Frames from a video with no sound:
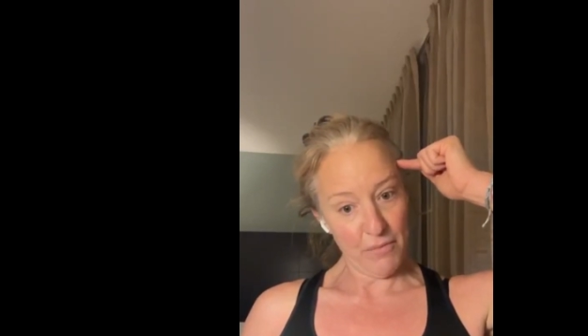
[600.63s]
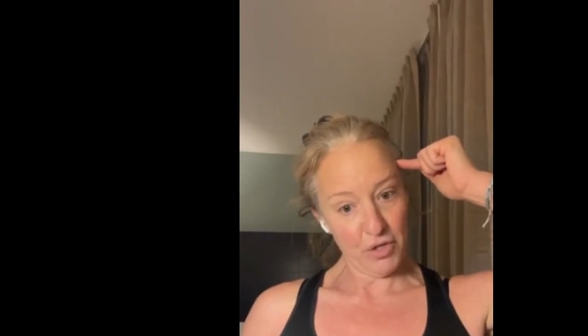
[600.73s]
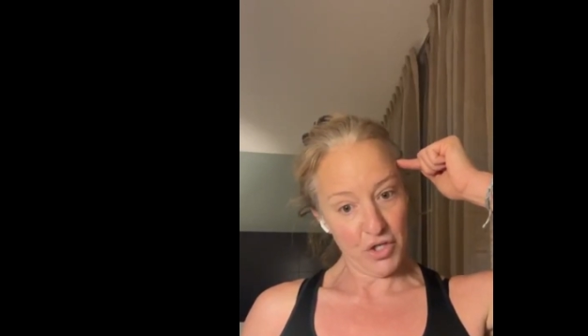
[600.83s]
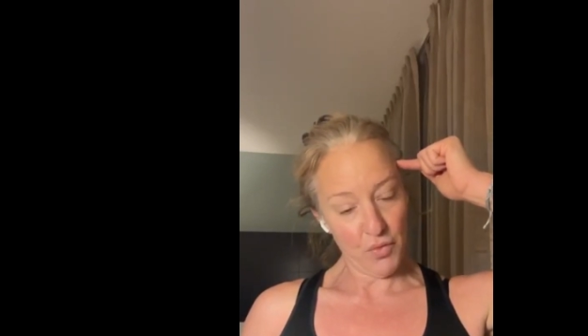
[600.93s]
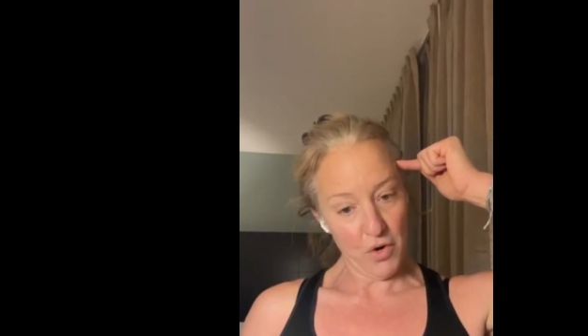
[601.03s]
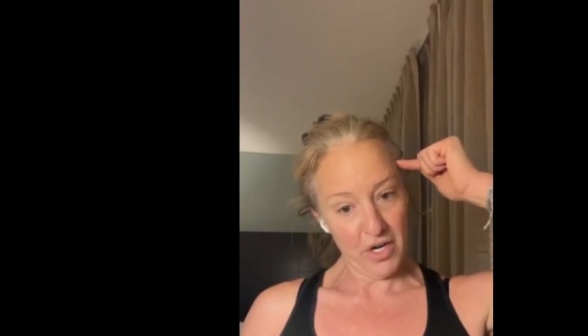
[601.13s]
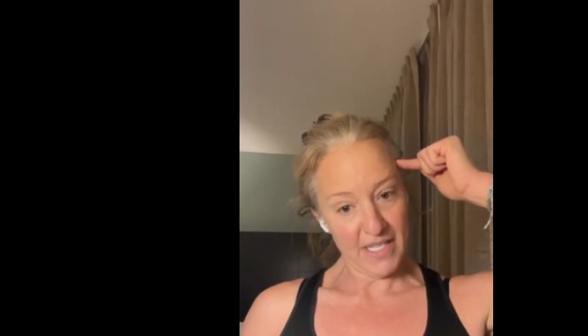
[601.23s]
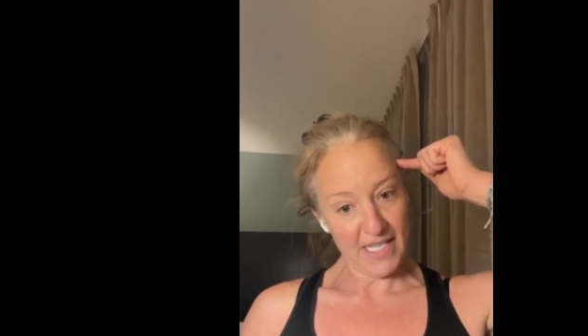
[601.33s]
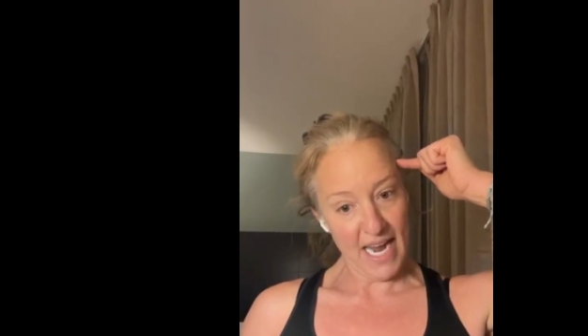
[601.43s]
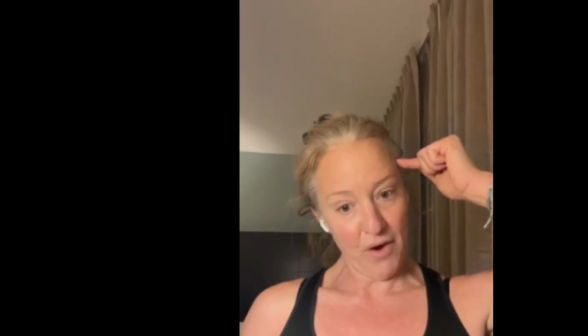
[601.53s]
Summer
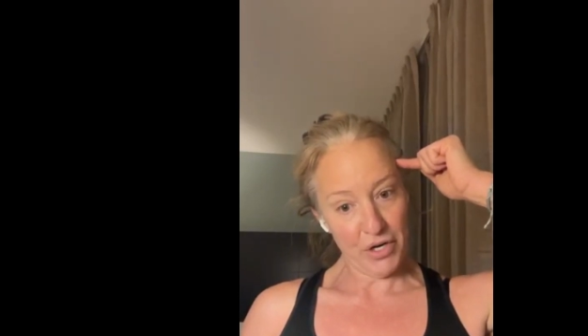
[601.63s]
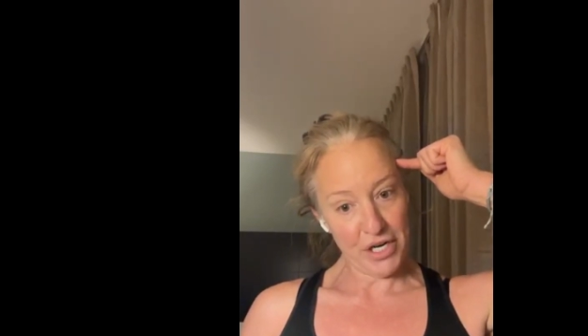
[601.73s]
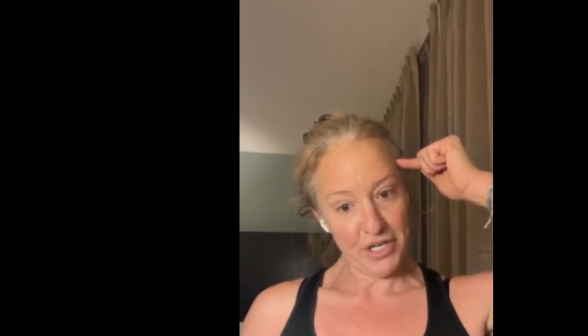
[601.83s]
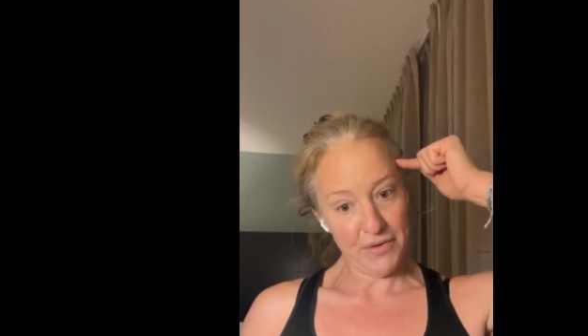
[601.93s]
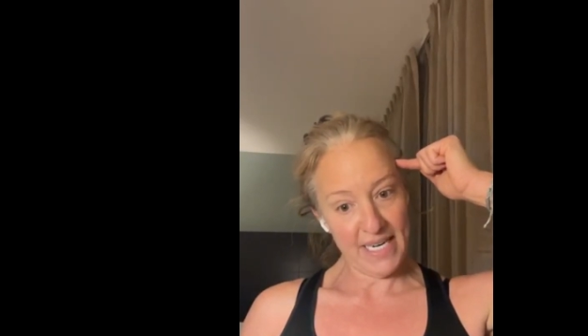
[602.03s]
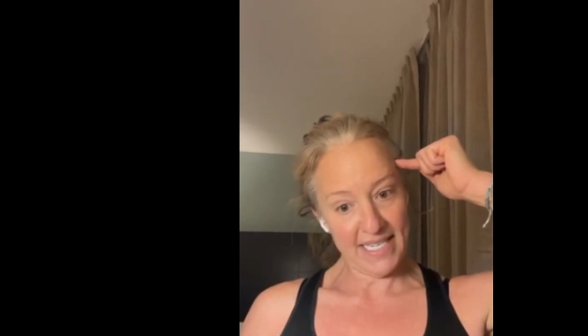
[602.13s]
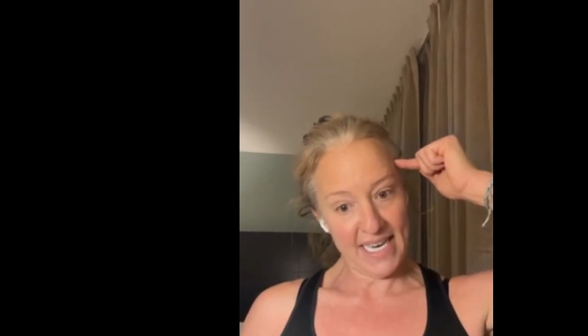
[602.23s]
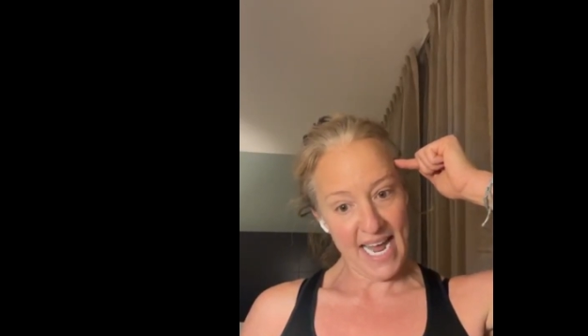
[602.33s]
Schwartz, how are you doing